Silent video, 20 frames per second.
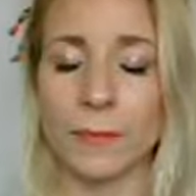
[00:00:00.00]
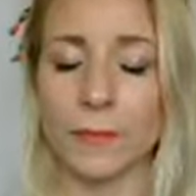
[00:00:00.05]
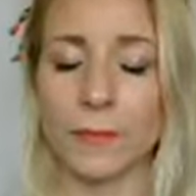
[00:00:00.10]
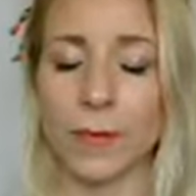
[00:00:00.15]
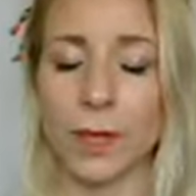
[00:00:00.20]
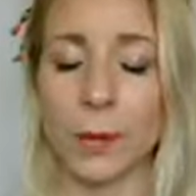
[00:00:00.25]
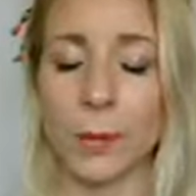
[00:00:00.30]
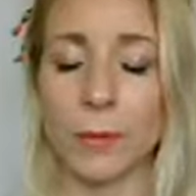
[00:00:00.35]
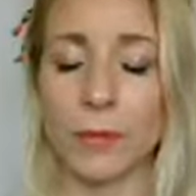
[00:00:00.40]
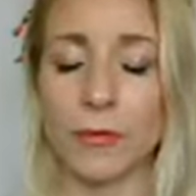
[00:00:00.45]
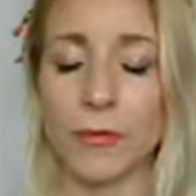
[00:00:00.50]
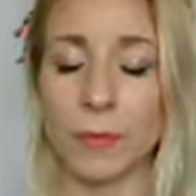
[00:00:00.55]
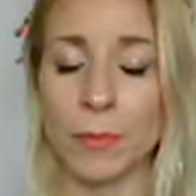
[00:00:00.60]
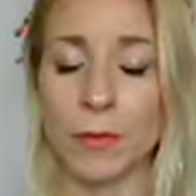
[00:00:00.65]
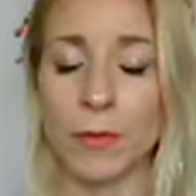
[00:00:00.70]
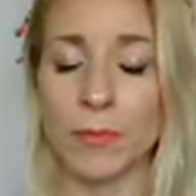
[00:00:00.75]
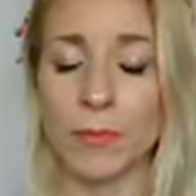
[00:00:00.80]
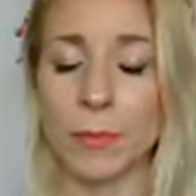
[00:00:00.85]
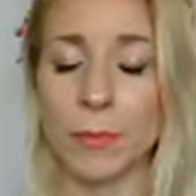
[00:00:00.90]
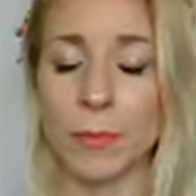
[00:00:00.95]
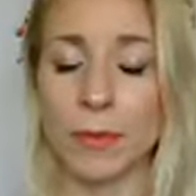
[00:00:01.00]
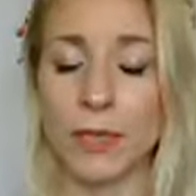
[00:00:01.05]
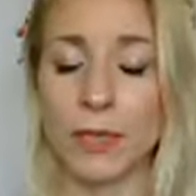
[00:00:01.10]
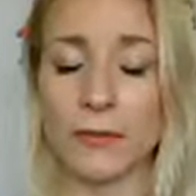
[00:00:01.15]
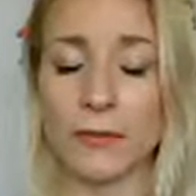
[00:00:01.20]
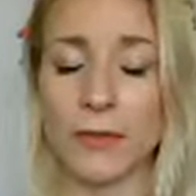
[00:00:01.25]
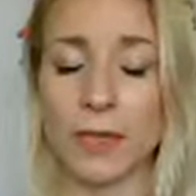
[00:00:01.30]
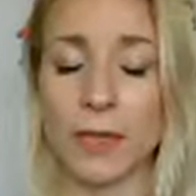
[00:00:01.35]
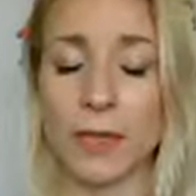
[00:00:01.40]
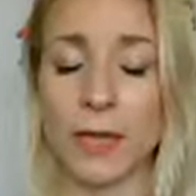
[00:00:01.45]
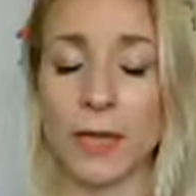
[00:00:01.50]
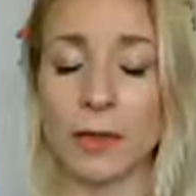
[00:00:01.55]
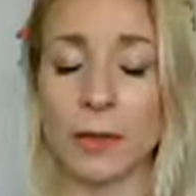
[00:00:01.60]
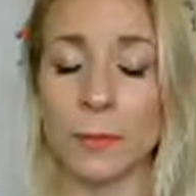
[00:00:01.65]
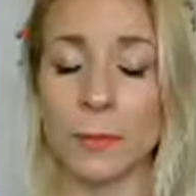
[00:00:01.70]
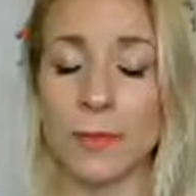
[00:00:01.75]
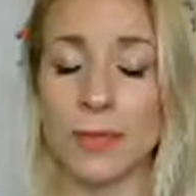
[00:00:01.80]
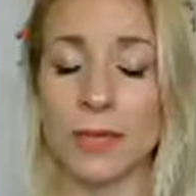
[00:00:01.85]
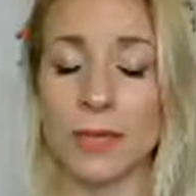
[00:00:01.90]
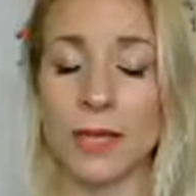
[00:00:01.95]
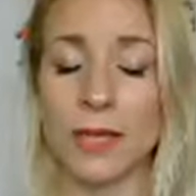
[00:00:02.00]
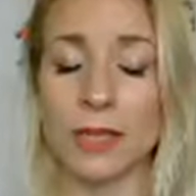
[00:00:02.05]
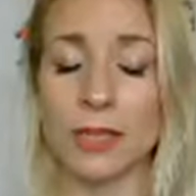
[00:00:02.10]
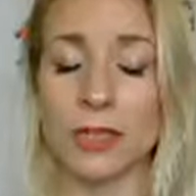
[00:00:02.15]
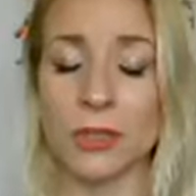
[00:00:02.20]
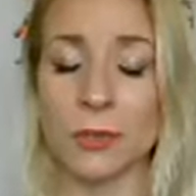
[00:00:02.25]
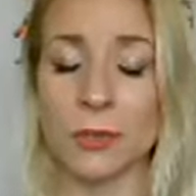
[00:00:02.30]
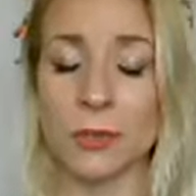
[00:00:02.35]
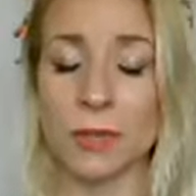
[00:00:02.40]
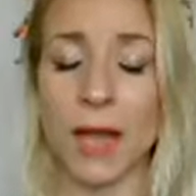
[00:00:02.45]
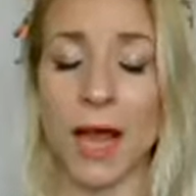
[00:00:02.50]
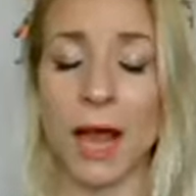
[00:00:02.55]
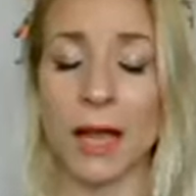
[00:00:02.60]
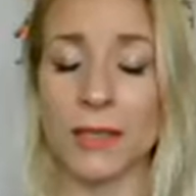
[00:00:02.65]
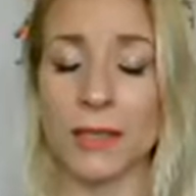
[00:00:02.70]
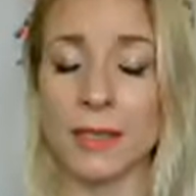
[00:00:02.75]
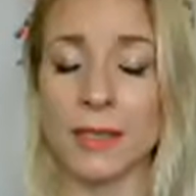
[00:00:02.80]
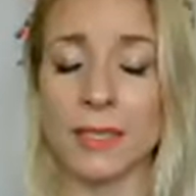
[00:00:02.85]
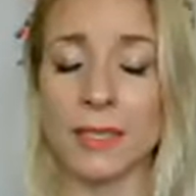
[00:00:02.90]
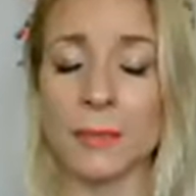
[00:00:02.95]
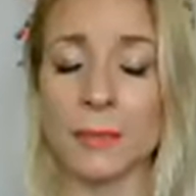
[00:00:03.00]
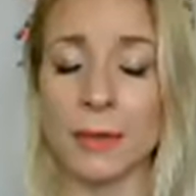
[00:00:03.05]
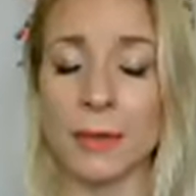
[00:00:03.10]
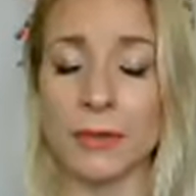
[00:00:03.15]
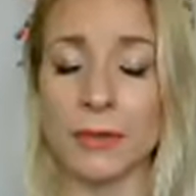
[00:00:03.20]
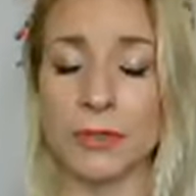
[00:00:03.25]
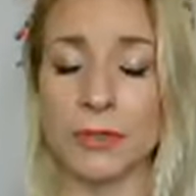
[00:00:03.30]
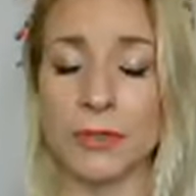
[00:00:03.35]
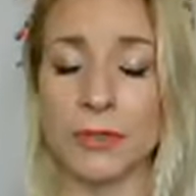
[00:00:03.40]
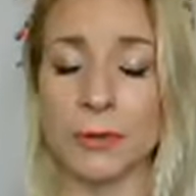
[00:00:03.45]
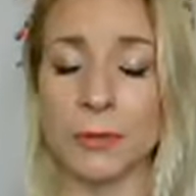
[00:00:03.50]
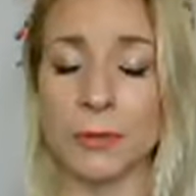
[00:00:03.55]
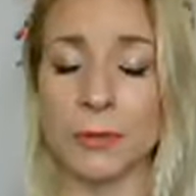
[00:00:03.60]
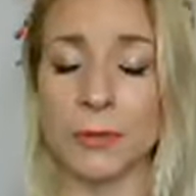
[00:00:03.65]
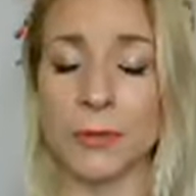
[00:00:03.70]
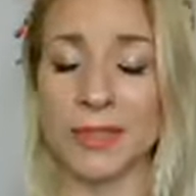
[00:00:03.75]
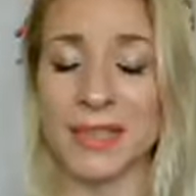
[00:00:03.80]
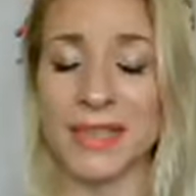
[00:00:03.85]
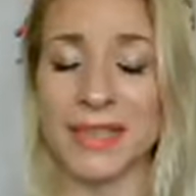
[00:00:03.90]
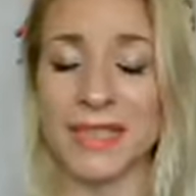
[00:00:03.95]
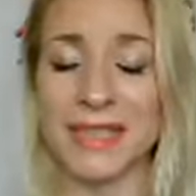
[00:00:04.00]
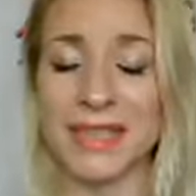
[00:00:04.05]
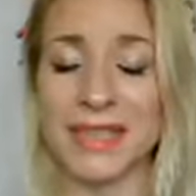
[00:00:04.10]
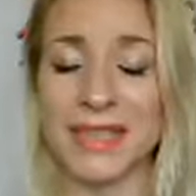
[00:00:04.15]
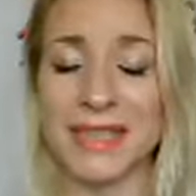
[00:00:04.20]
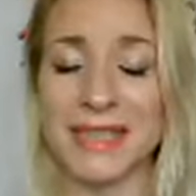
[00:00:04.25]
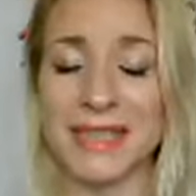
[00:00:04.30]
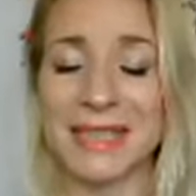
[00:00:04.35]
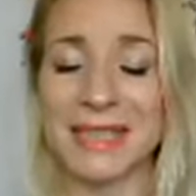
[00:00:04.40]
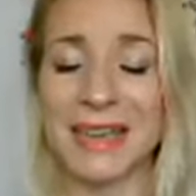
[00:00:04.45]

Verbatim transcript: Can we remove the belief that you cannot be sexual and spiritual, because that's the